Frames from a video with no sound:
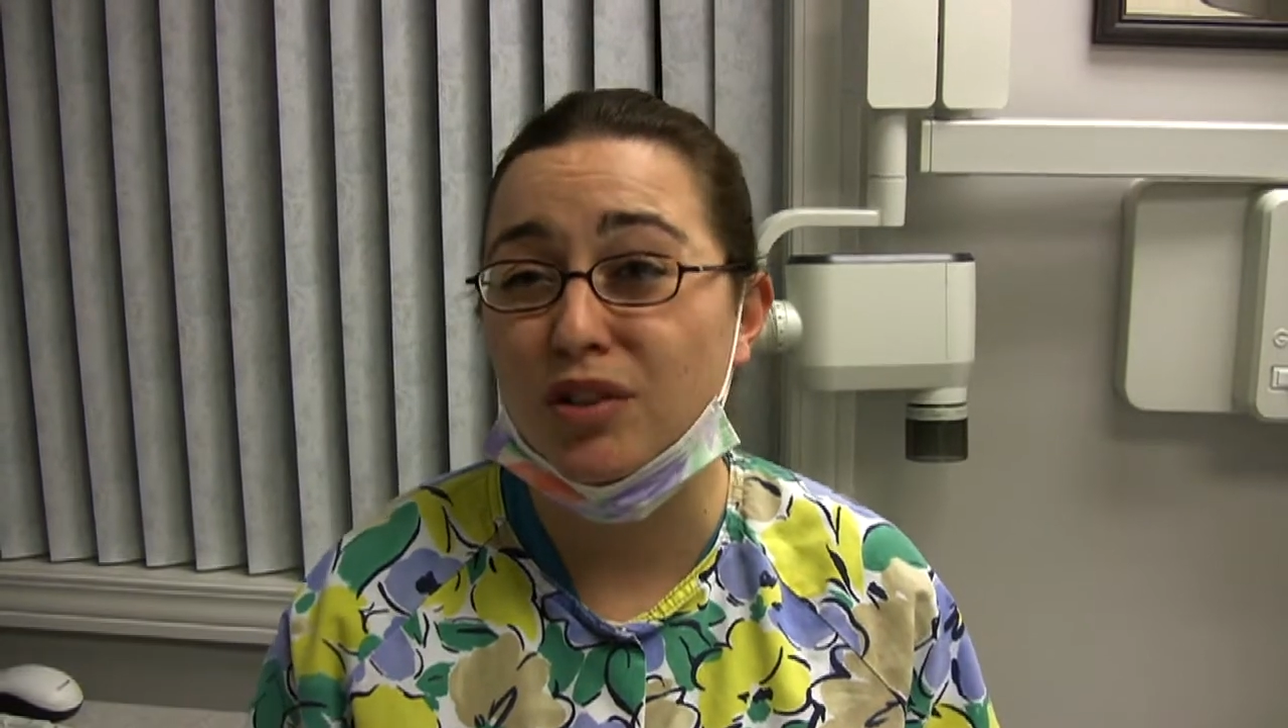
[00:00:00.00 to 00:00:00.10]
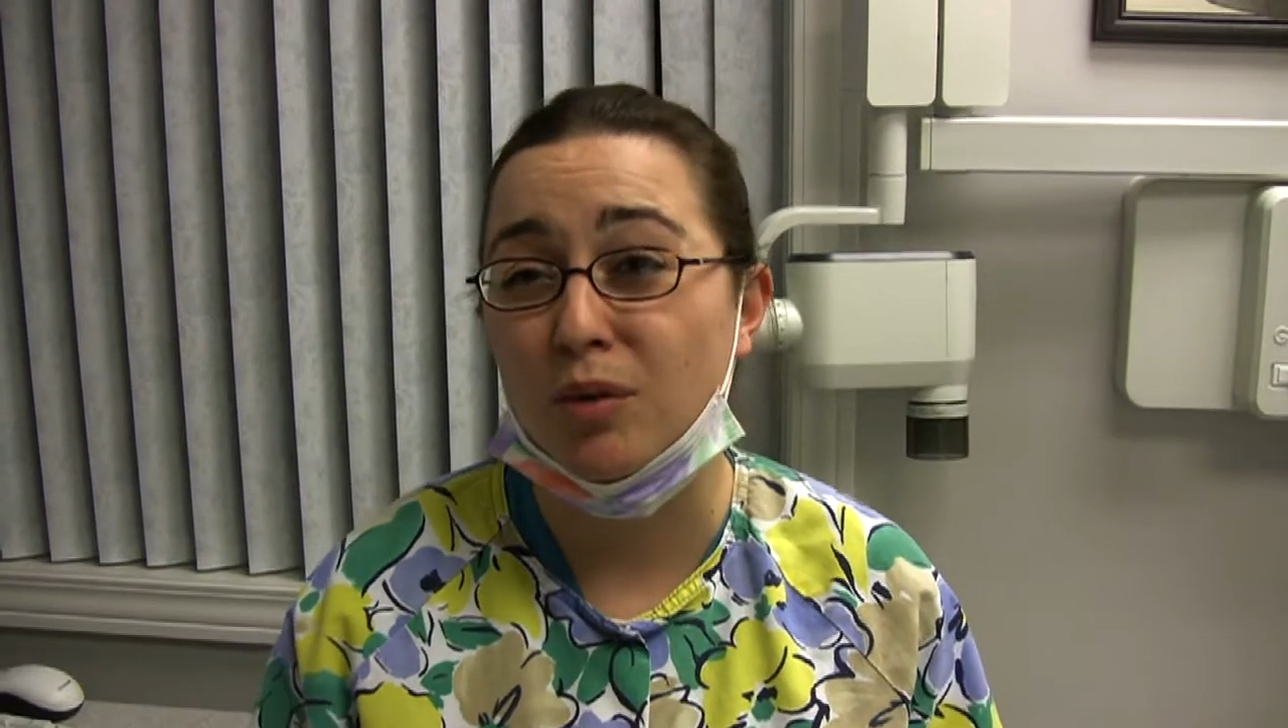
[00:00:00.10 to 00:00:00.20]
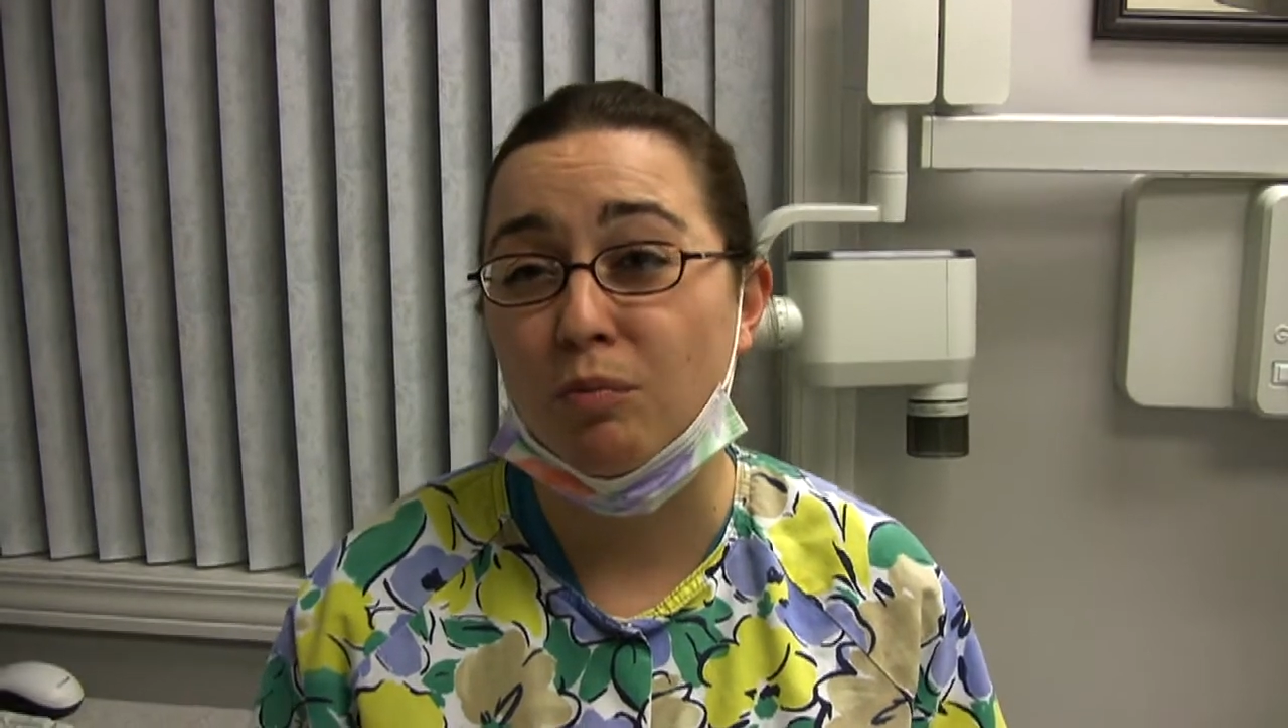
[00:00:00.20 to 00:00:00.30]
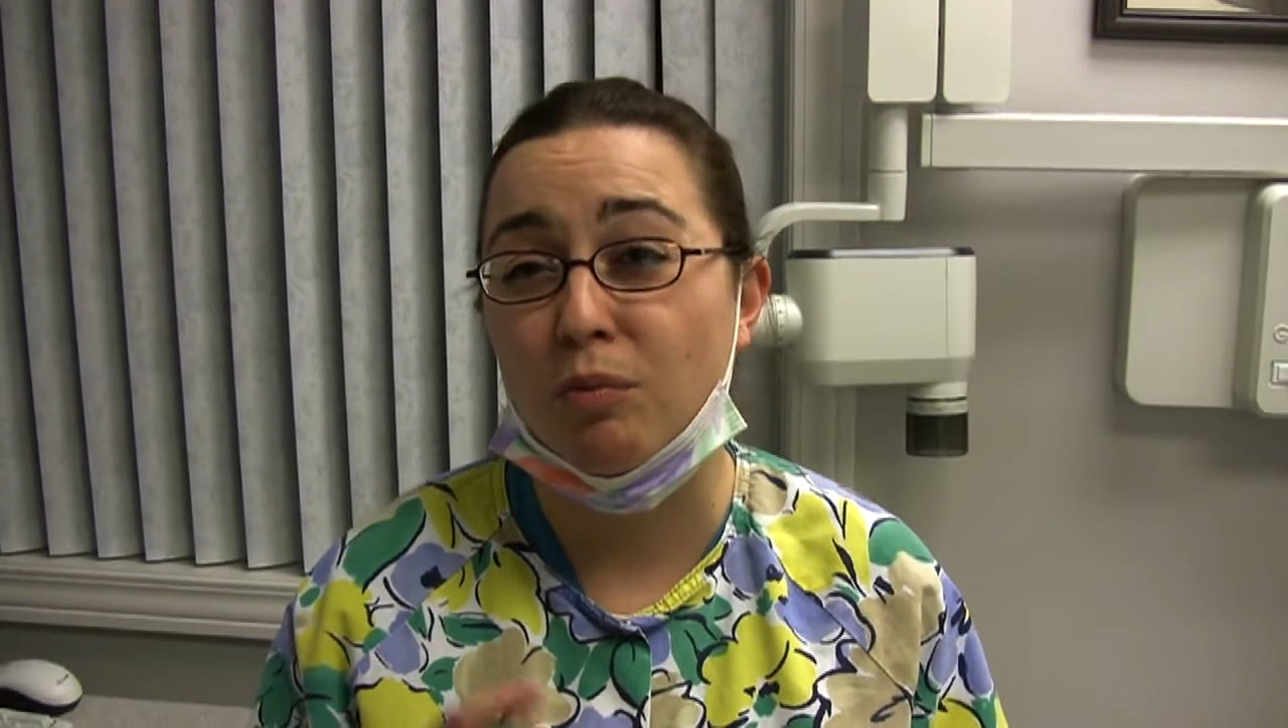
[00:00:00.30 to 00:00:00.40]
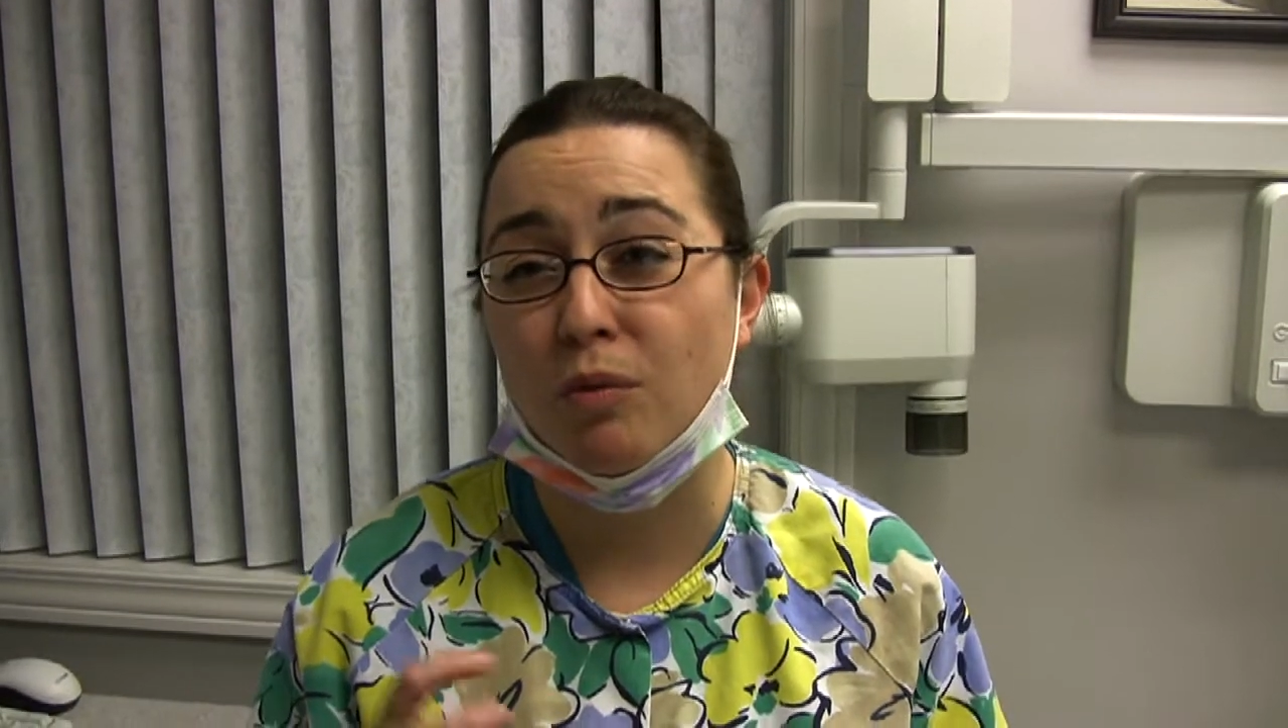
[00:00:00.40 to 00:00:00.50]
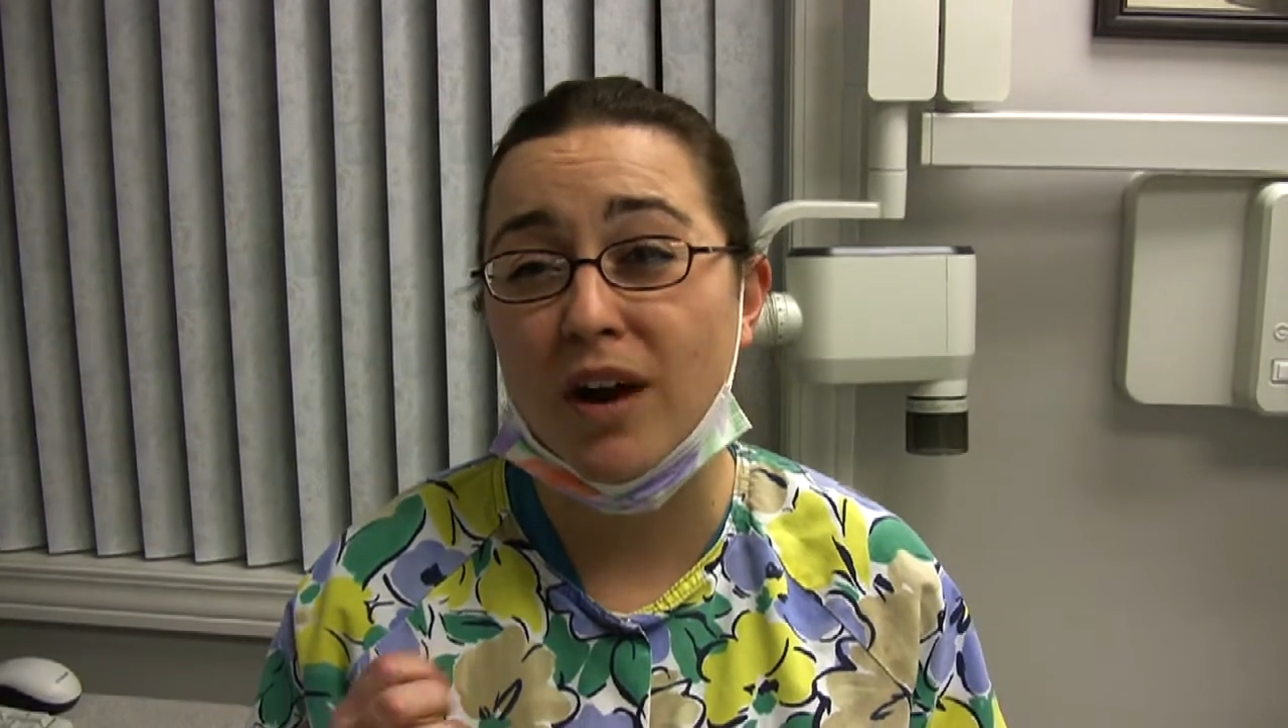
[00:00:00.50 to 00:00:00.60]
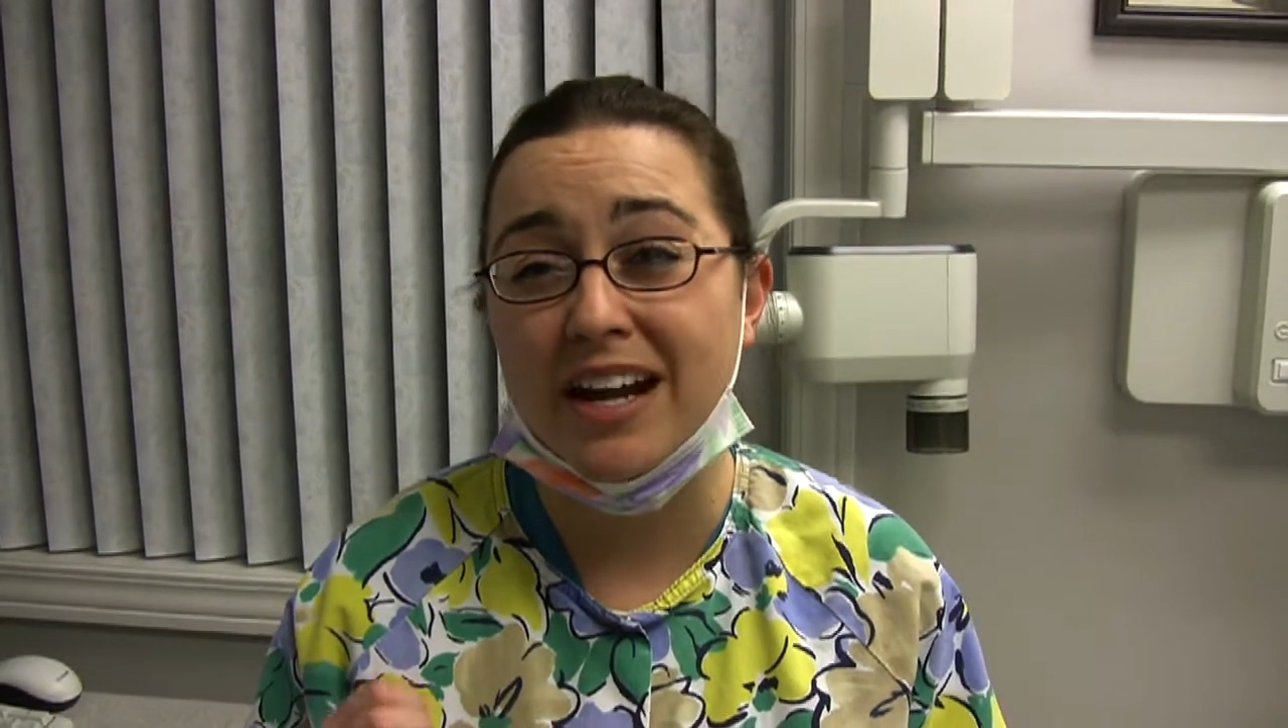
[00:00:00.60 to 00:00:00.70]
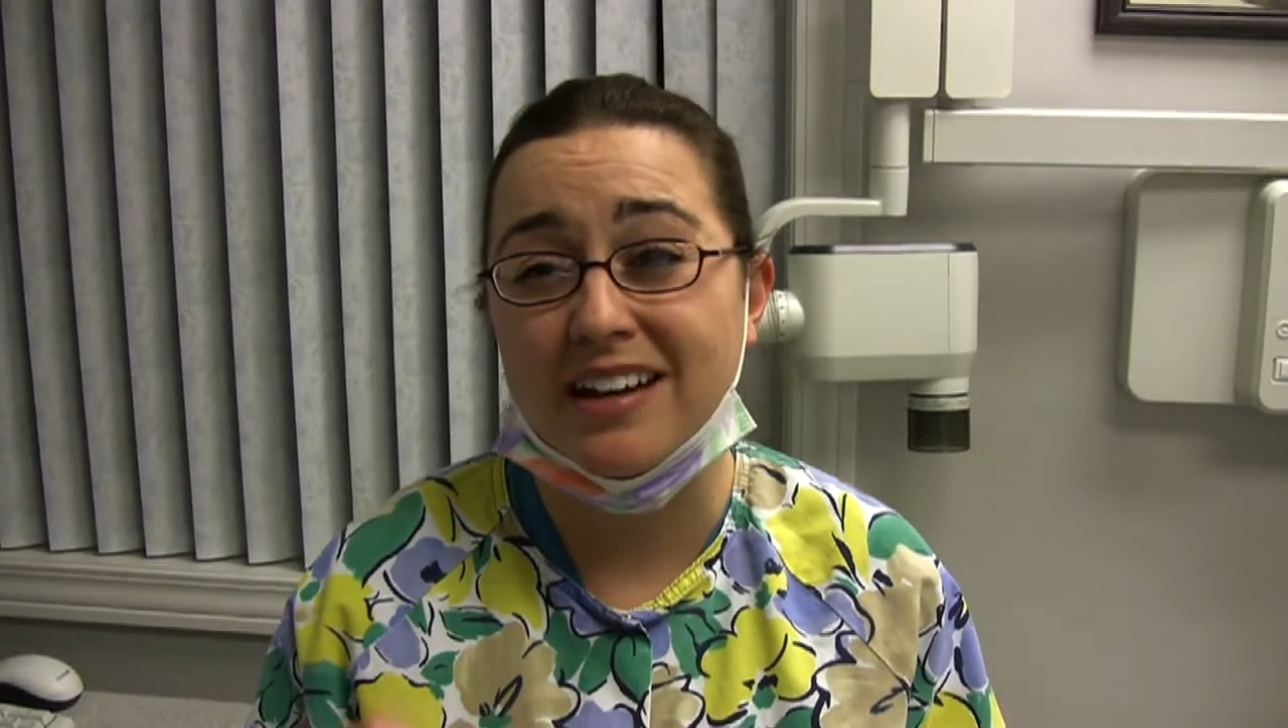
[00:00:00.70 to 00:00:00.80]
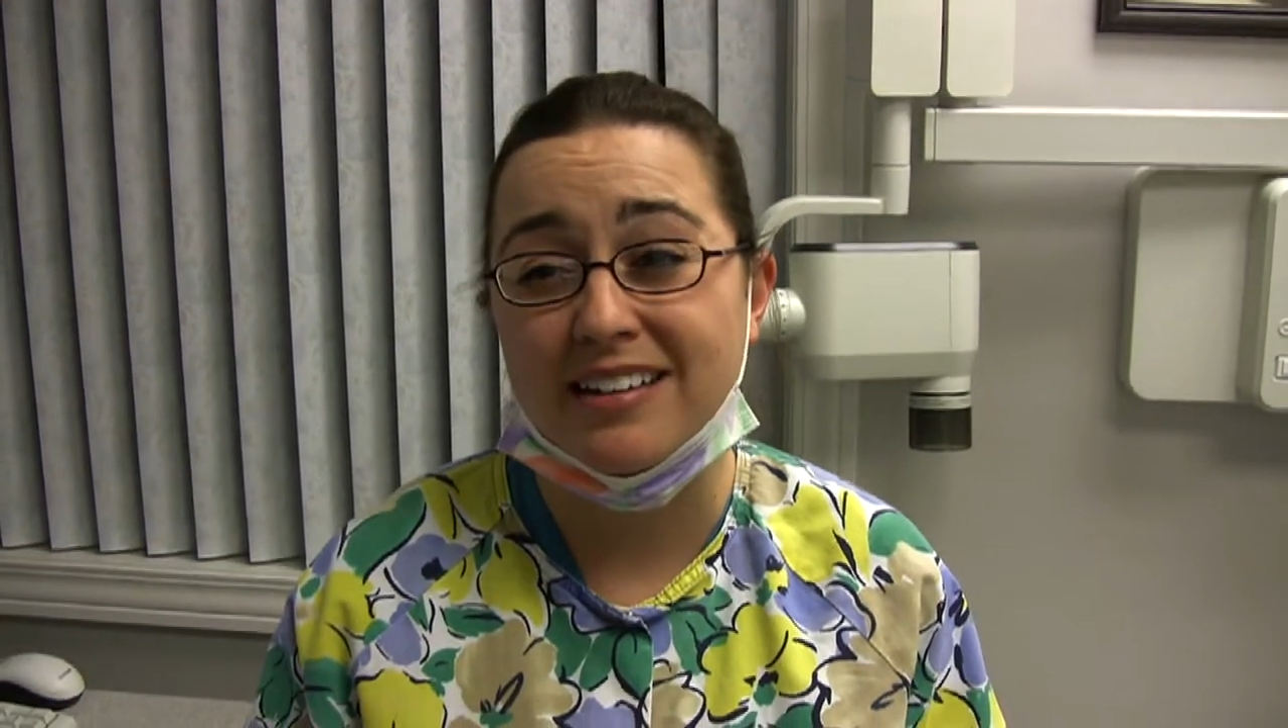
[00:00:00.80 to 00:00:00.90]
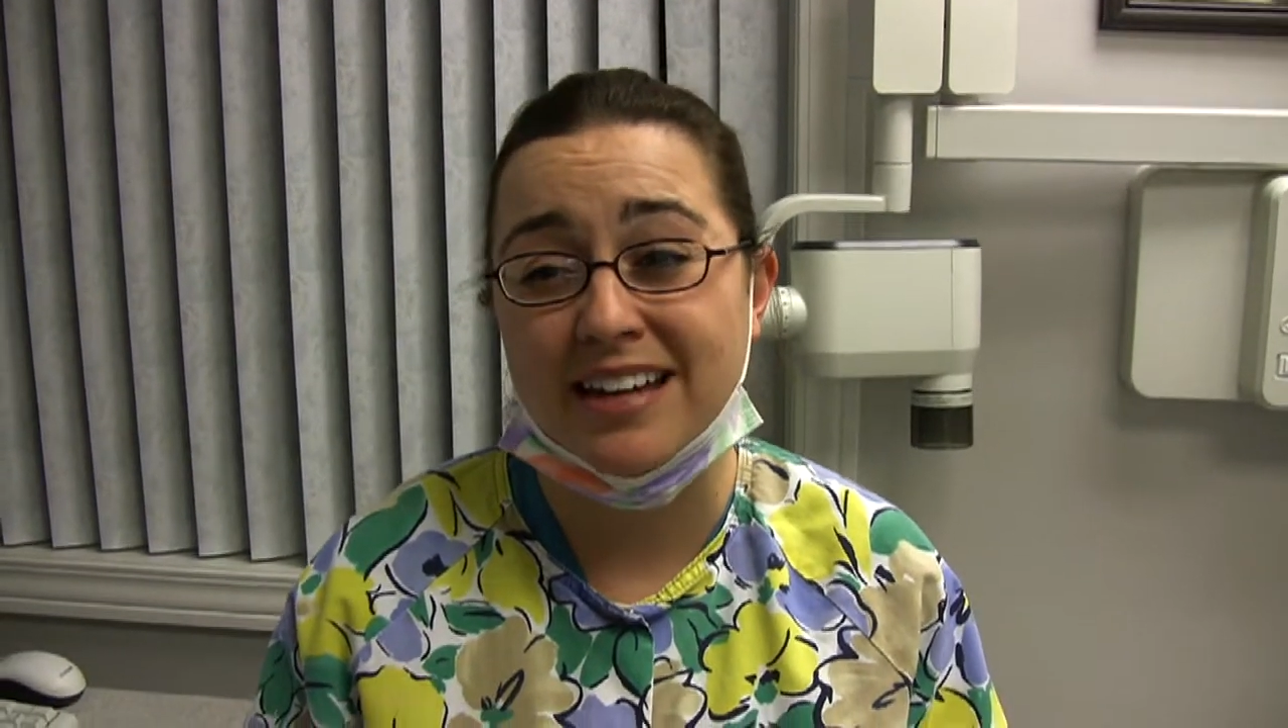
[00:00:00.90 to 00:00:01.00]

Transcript: to break